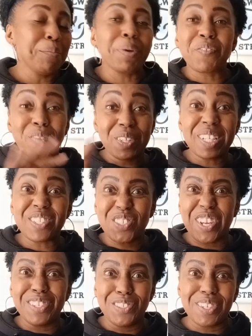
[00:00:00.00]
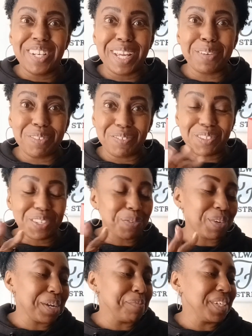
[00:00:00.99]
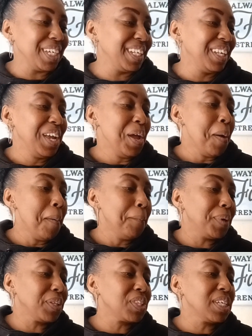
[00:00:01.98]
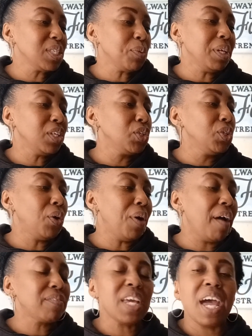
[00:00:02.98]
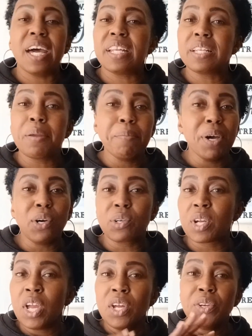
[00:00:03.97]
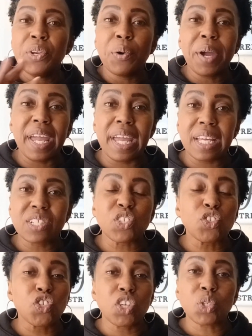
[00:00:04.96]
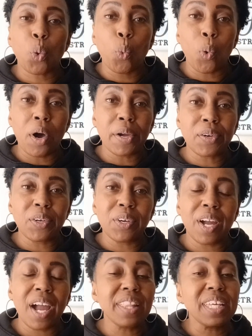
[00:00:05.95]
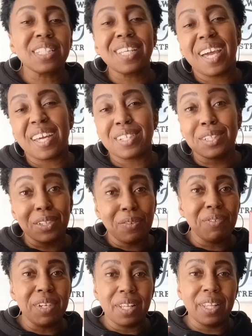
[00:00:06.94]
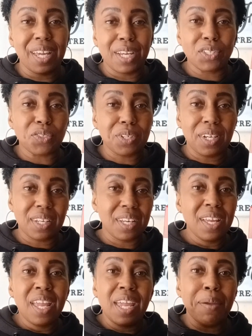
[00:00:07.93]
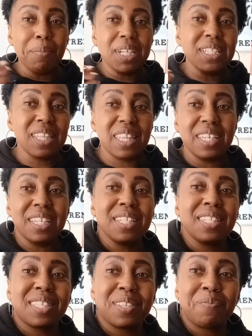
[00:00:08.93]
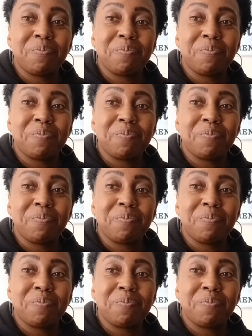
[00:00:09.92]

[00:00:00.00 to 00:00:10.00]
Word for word: before they changed the name, if you know what I mean. But this one, you don't have to add any milk, no eggs, just water. I like to add a little vanilla extract in my things.